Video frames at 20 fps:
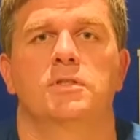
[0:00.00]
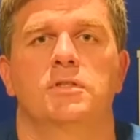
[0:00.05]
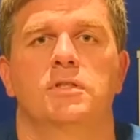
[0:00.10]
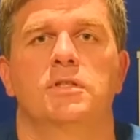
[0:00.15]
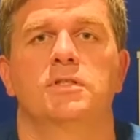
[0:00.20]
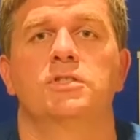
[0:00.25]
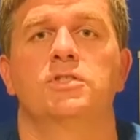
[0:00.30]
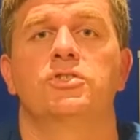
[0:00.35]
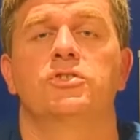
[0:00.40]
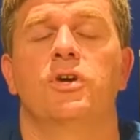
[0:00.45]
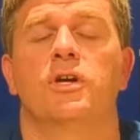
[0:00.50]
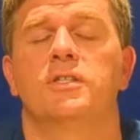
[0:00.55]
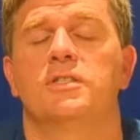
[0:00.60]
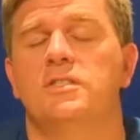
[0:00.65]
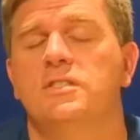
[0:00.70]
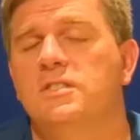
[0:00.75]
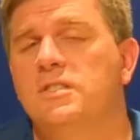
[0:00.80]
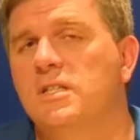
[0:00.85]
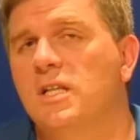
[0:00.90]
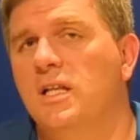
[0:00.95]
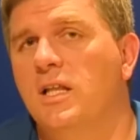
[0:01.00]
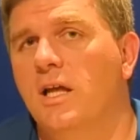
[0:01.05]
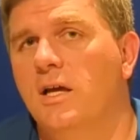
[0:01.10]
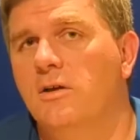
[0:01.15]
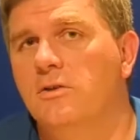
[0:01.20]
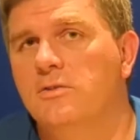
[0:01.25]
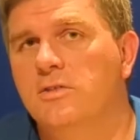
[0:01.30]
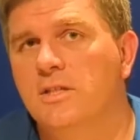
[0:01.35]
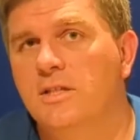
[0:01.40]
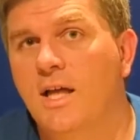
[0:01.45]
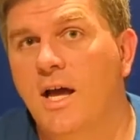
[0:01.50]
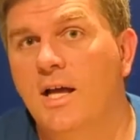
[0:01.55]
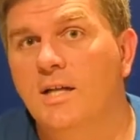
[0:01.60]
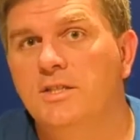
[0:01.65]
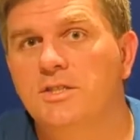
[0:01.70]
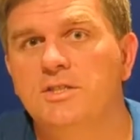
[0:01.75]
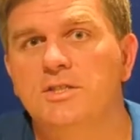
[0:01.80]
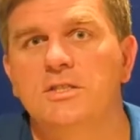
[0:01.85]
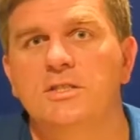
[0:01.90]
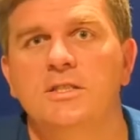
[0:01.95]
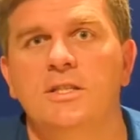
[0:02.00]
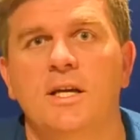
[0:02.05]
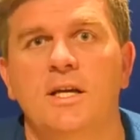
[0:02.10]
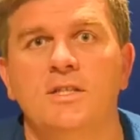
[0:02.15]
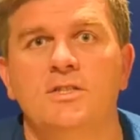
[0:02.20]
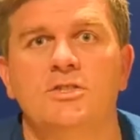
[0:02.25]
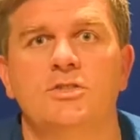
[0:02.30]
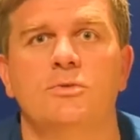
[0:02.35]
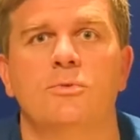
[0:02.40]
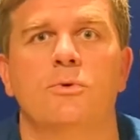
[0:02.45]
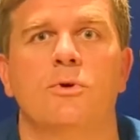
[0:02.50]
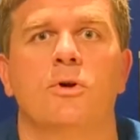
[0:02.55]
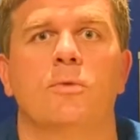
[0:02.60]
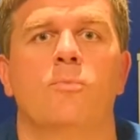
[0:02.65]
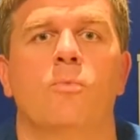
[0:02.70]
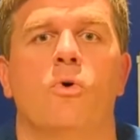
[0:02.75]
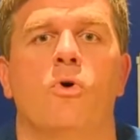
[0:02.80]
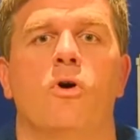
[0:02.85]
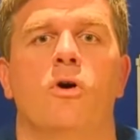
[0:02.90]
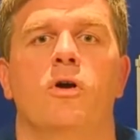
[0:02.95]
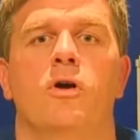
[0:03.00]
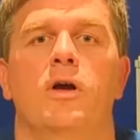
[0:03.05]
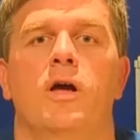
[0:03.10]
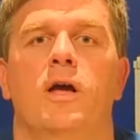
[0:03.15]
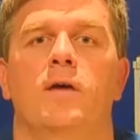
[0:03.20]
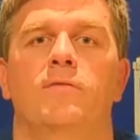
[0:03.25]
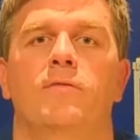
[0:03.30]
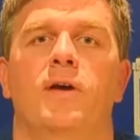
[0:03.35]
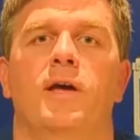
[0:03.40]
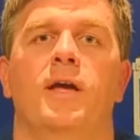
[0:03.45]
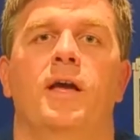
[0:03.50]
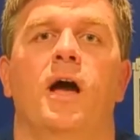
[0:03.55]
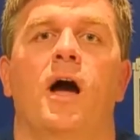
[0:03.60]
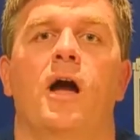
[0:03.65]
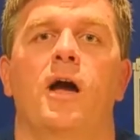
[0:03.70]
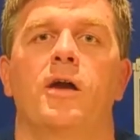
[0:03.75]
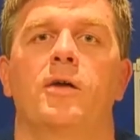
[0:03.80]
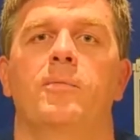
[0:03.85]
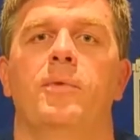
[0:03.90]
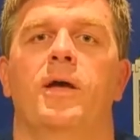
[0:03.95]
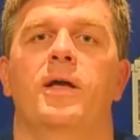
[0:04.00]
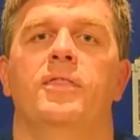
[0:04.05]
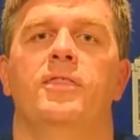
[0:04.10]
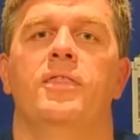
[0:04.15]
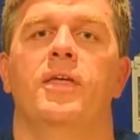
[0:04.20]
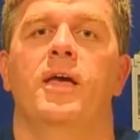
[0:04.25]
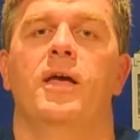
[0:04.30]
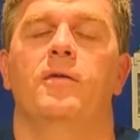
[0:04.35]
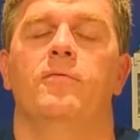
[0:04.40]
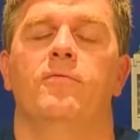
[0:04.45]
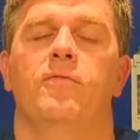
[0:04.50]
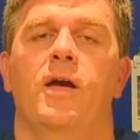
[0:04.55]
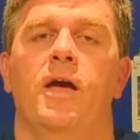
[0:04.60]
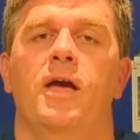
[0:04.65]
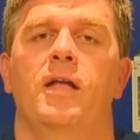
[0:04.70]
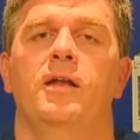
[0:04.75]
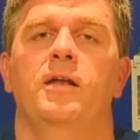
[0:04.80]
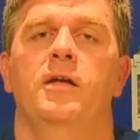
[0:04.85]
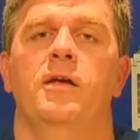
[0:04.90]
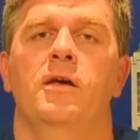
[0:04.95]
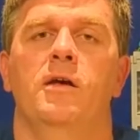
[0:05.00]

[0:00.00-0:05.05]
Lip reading: This is great to see that Lego did that, just in case you were more of a Iron Man fan